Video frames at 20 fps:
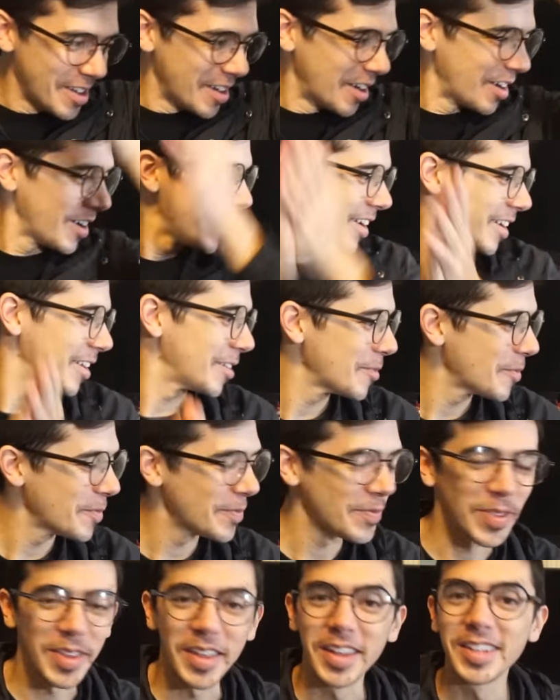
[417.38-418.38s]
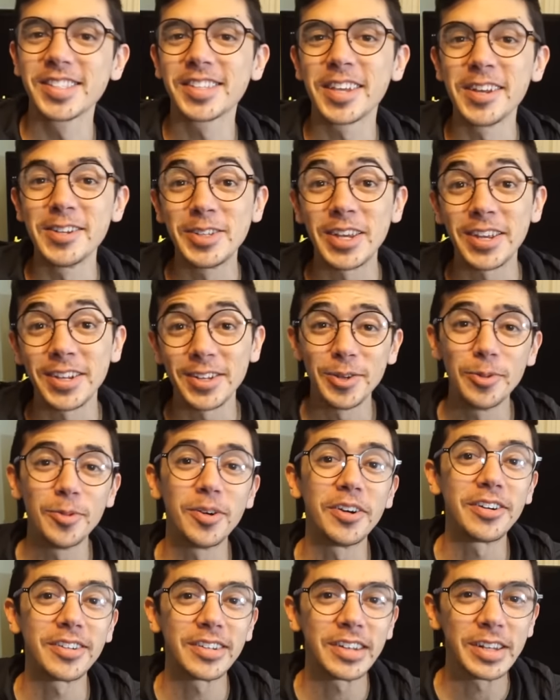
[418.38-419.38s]
Alright, let's continue
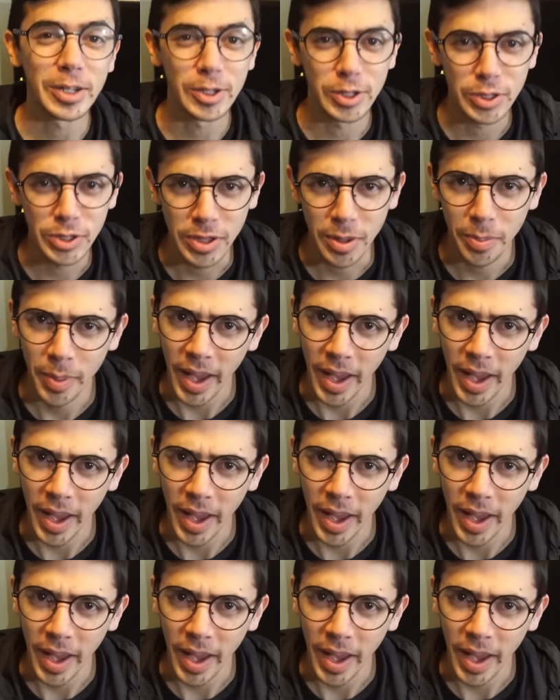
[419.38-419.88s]
on to the